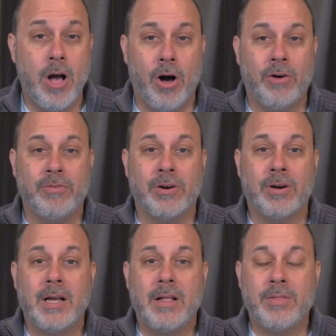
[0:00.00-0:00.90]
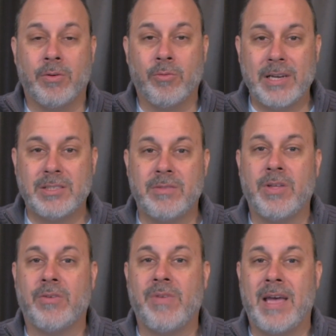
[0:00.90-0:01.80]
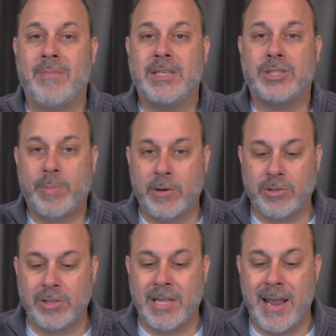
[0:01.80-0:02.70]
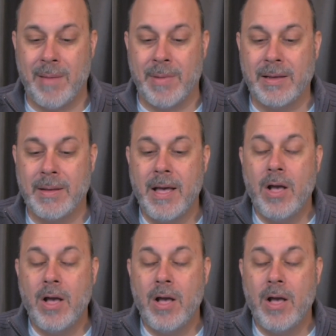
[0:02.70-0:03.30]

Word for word: over the rest of their family's spiritual dynamic.